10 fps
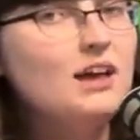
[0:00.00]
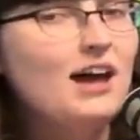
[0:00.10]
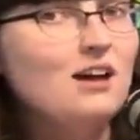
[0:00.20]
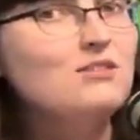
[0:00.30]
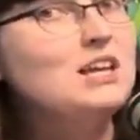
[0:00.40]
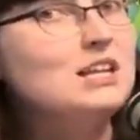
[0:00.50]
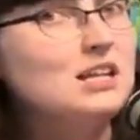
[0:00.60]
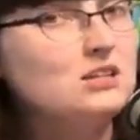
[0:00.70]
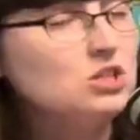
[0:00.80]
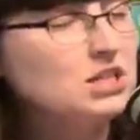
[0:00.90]
have
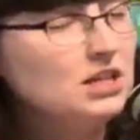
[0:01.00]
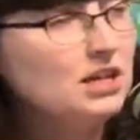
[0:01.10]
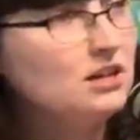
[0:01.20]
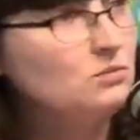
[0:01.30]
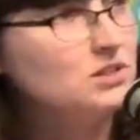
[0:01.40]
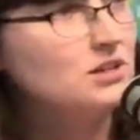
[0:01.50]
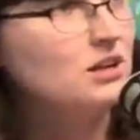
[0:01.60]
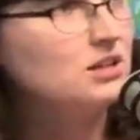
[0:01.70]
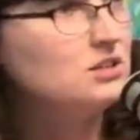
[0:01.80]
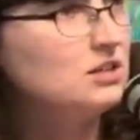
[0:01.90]
ADHD and was
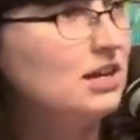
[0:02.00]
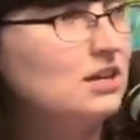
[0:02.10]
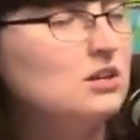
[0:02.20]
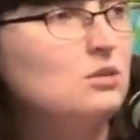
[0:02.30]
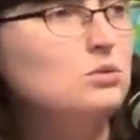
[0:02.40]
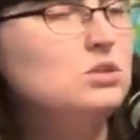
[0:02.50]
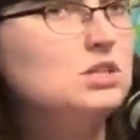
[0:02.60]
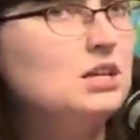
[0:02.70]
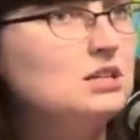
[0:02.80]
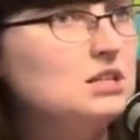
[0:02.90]
not diagnosed
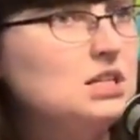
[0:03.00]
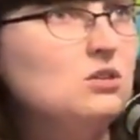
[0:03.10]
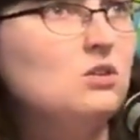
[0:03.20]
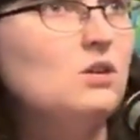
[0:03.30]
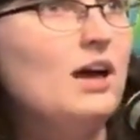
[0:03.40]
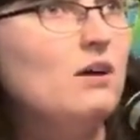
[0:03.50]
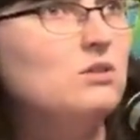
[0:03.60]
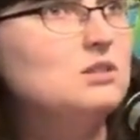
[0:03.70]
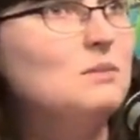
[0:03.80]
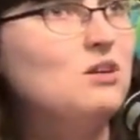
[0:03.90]
until I
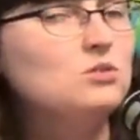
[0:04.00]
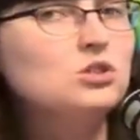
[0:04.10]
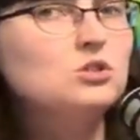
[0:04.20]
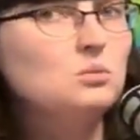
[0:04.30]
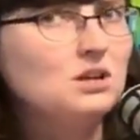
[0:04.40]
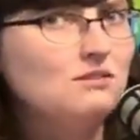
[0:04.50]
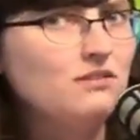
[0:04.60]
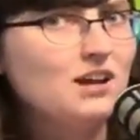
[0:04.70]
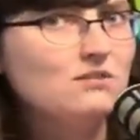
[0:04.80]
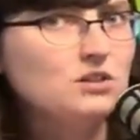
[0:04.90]
was about
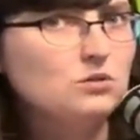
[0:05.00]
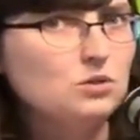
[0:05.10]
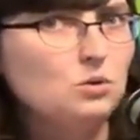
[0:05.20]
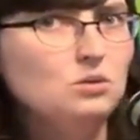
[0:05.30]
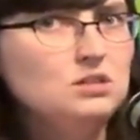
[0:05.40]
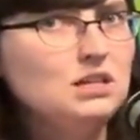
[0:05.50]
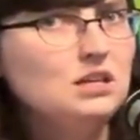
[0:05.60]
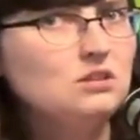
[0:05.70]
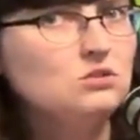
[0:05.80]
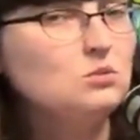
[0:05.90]
25 years old in